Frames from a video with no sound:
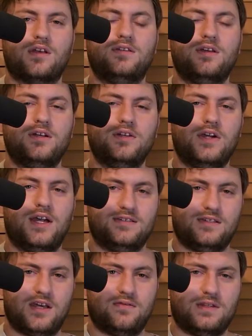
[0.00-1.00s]
And there you
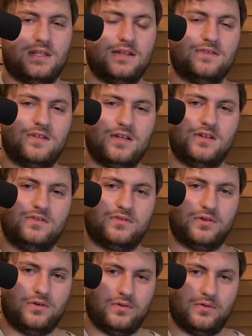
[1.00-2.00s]
guys have it. That's the
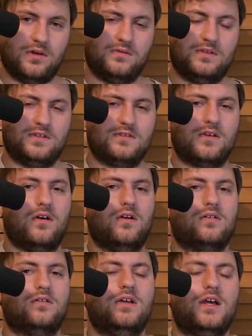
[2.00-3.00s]
intro of the song.